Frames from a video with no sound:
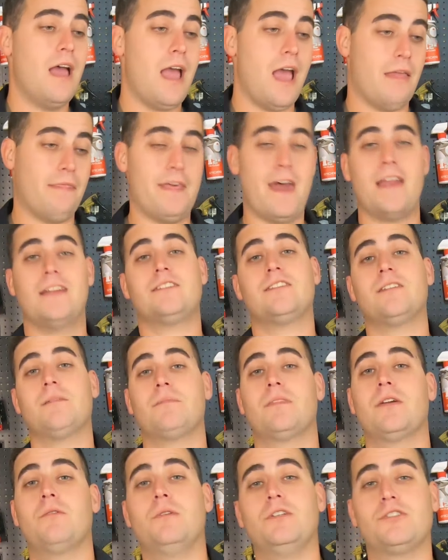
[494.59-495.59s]
And that is
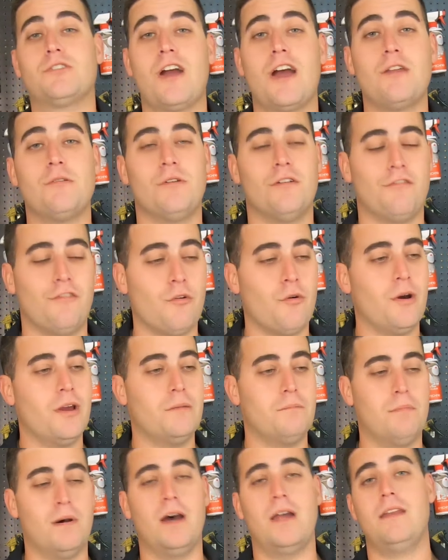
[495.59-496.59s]
something we try to
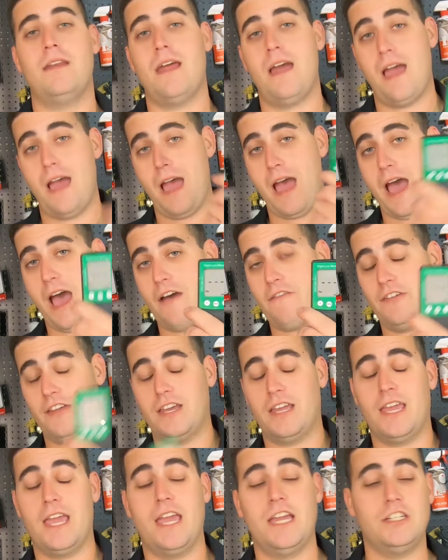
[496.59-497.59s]
avoid, but having
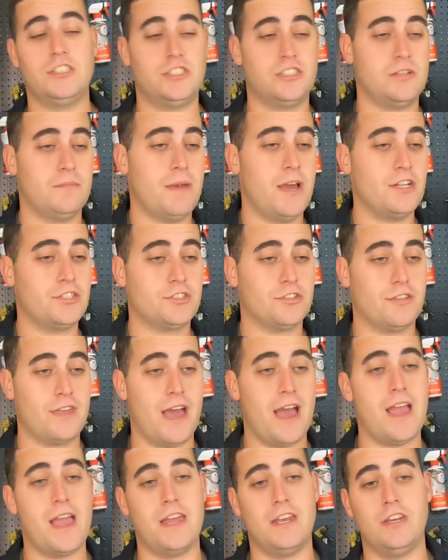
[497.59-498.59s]
a gauge to measure
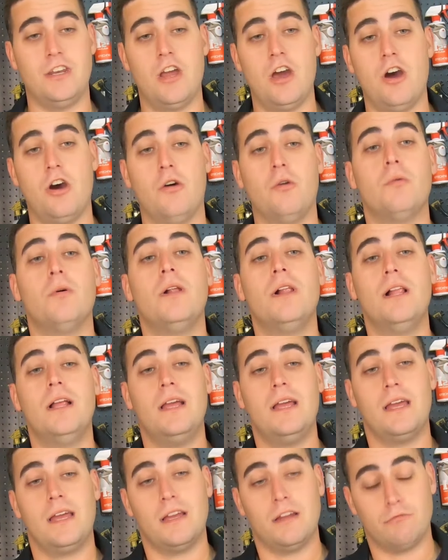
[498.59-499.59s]
that and know
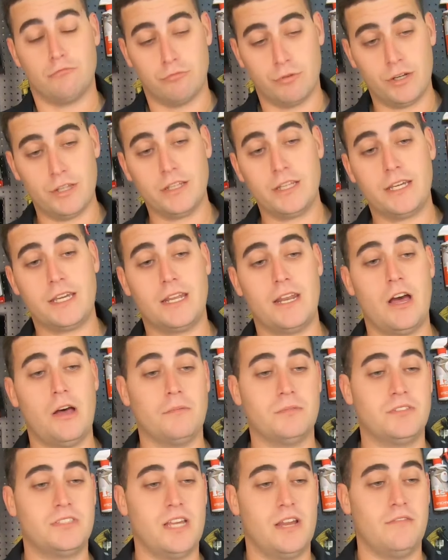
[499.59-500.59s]
really can
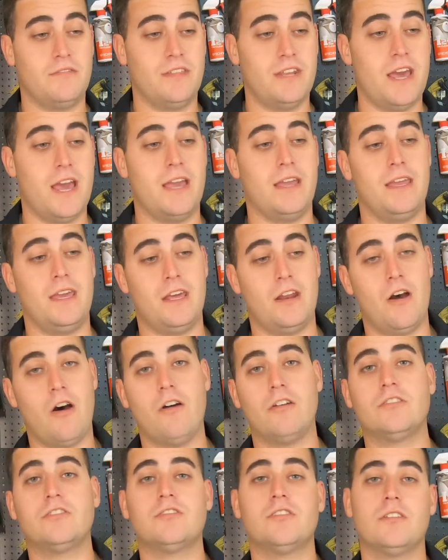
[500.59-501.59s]
help save the day. It
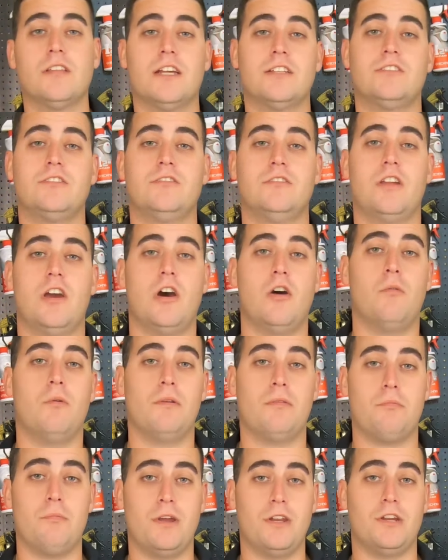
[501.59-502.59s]
also lets you
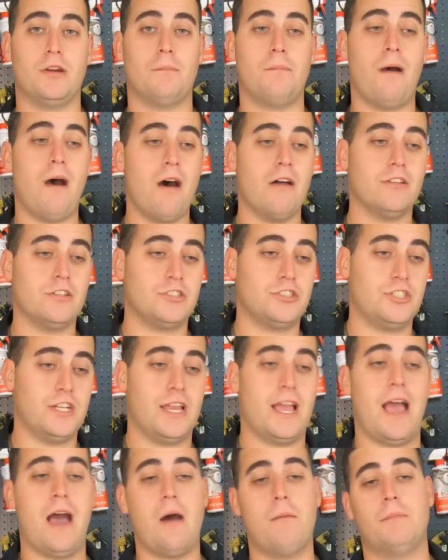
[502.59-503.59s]
know when you're
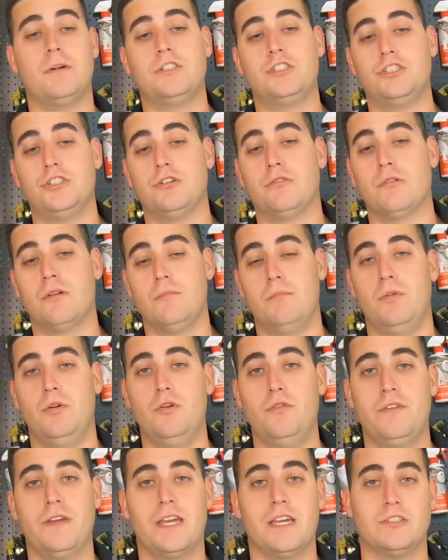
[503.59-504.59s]
polishing how much you're
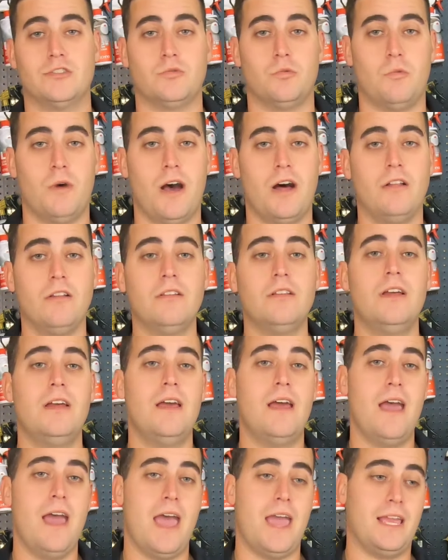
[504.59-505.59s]
removing as well,
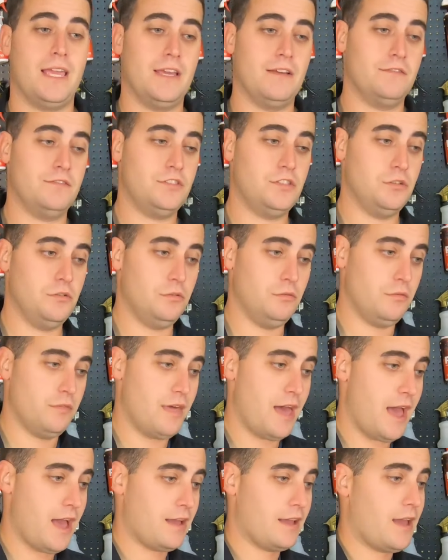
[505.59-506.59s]
and gives you
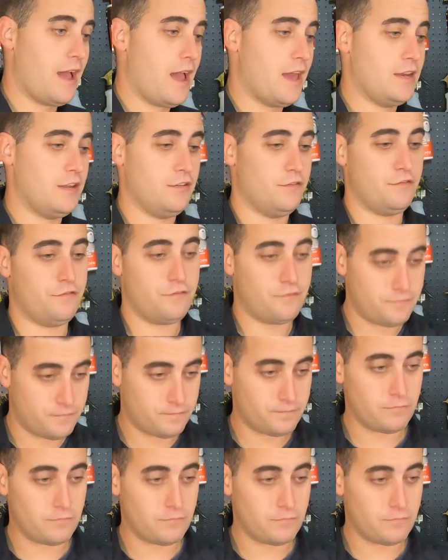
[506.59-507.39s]
that kind of